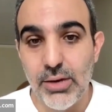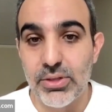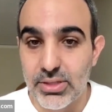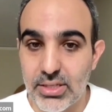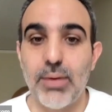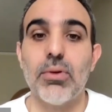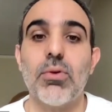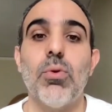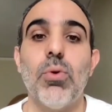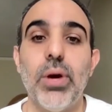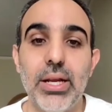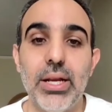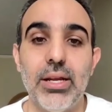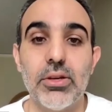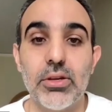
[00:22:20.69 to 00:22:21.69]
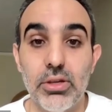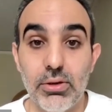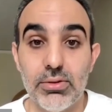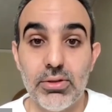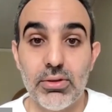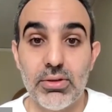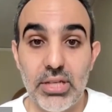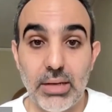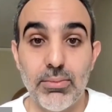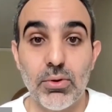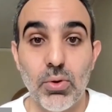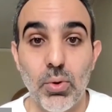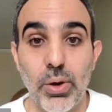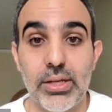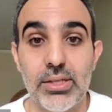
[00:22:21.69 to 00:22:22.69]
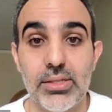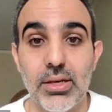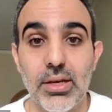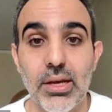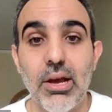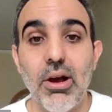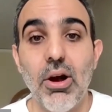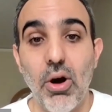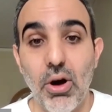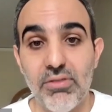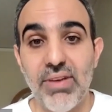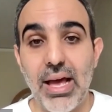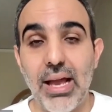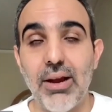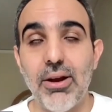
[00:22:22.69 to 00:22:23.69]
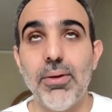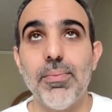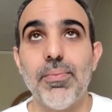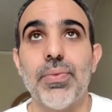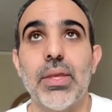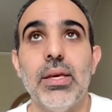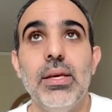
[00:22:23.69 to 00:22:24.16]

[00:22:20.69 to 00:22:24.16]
which is a stable coin, and you can use those stable coins on VALR.